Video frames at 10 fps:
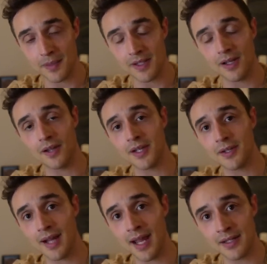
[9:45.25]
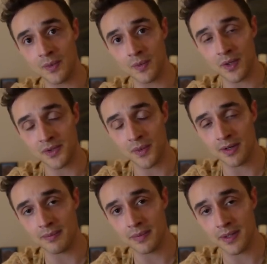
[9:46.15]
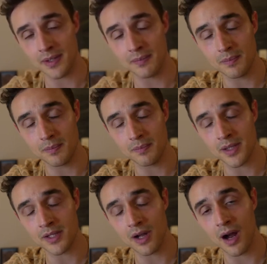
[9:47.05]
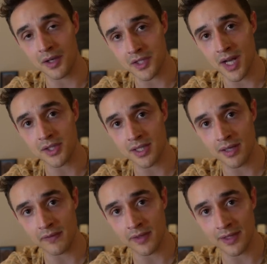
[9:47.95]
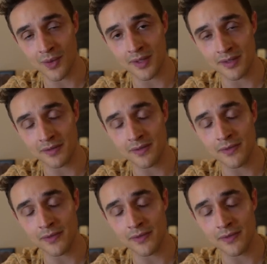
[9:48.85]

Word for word: But on the other hand, you also want to be be conscientious of to what to,